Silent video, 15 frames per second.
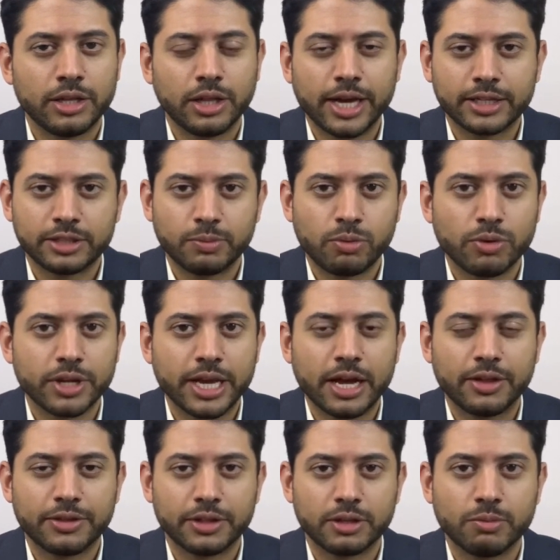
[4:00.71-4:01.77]
like to point
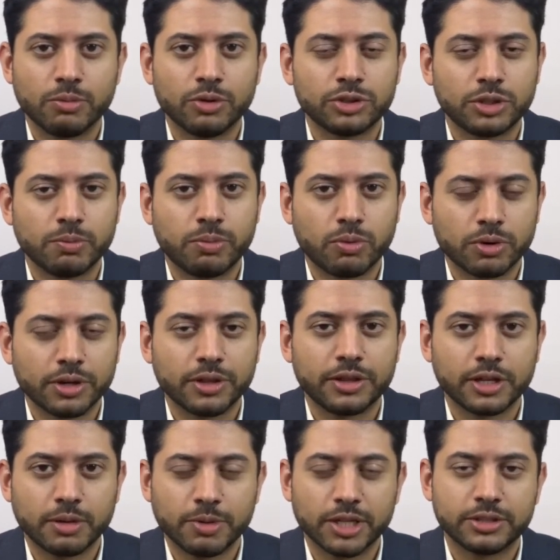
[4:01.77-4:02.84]
out that the most important
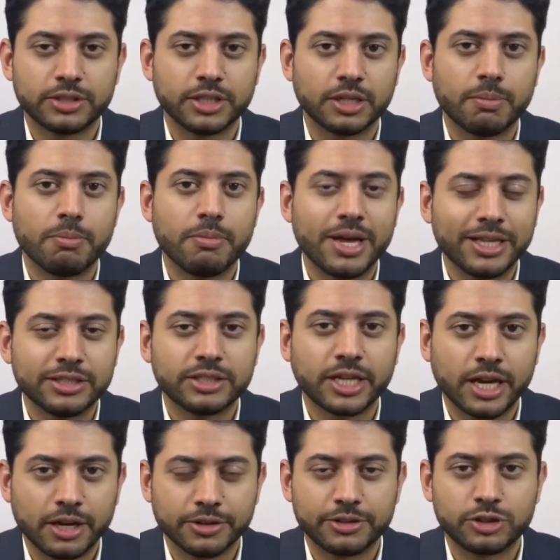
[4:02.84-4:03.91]
thing about seeing a men's
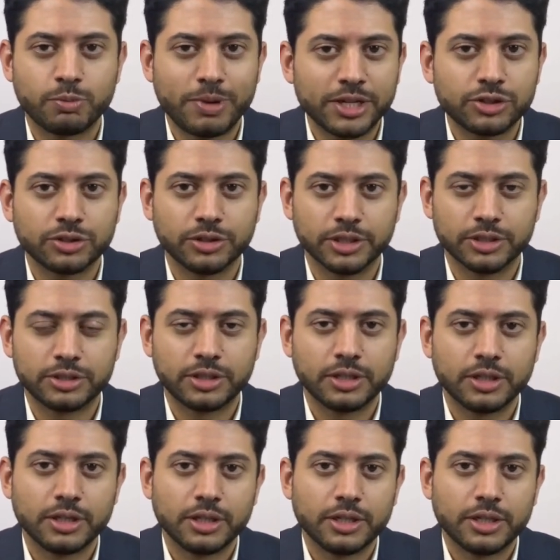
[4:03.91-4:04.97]
health specialist
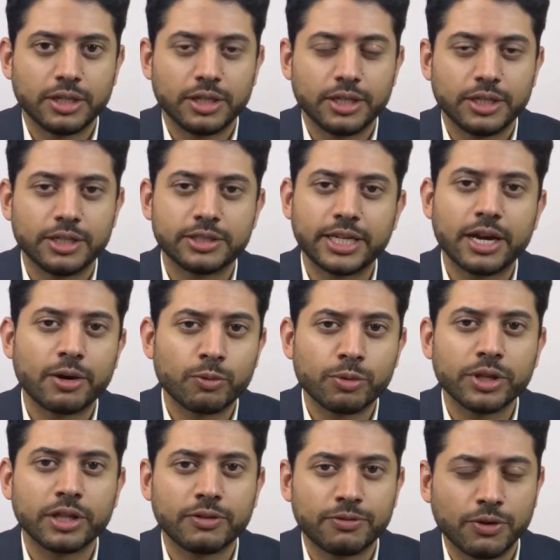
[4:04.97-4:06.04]
is that I
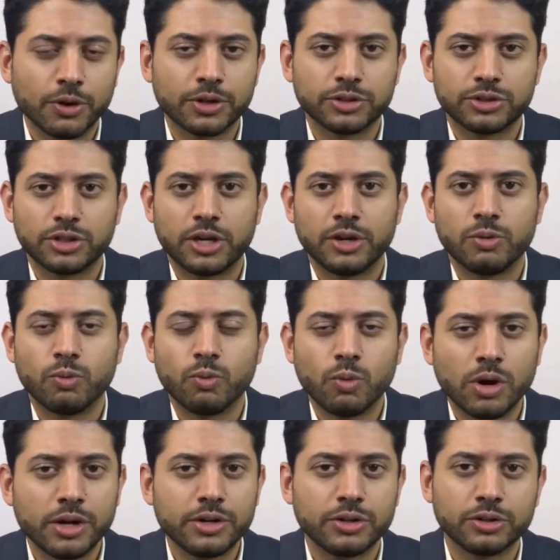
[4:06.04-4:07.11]
really focus on
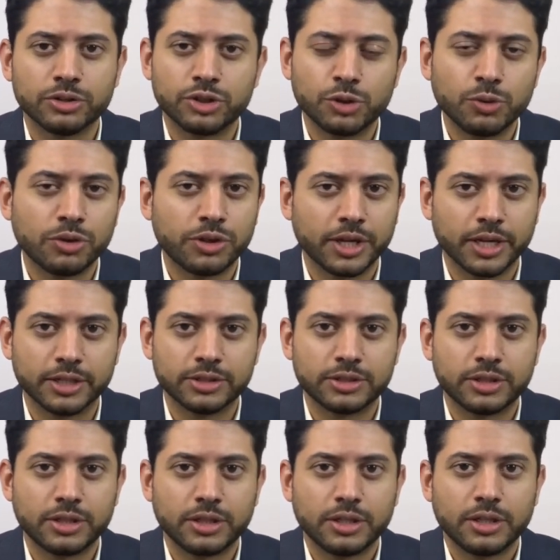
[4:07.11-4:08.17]
one or two things,
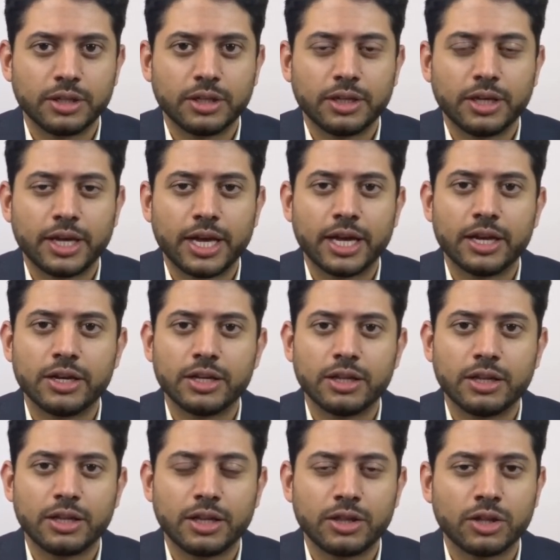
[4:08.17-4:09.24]
and
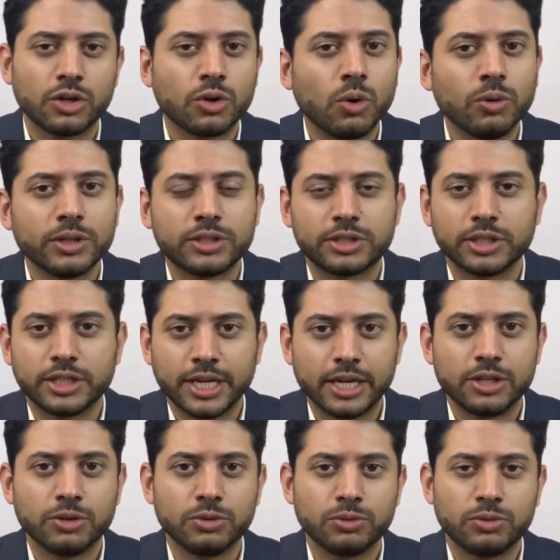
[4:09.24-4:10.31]
the goal is to get
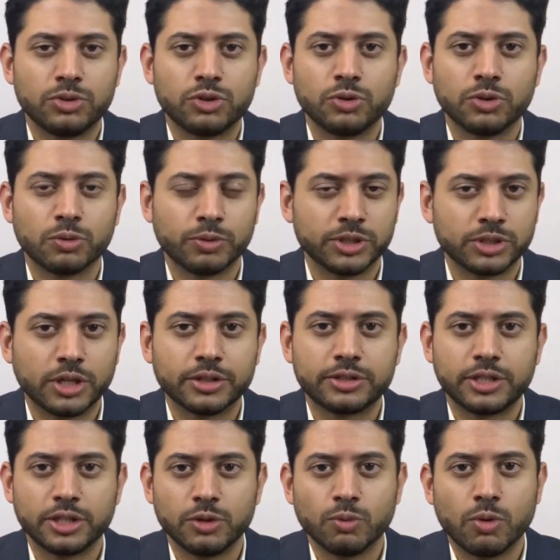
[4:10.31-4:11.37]
you to the results
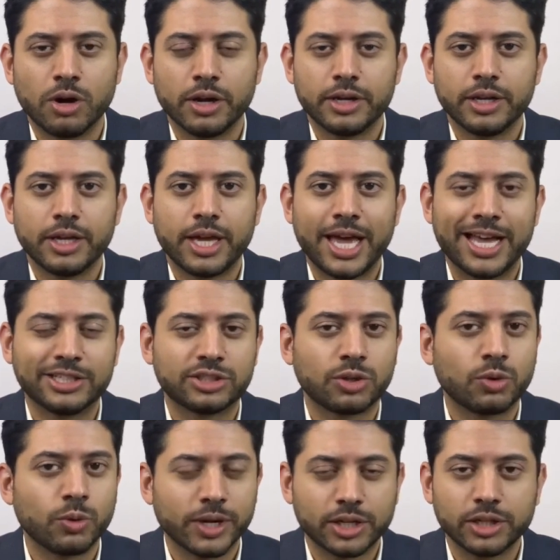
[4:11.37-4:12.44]
that you want as
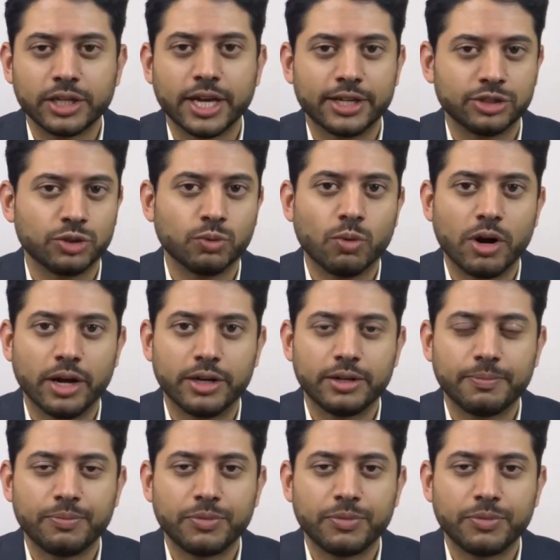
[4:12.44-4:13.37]
quickly as you want.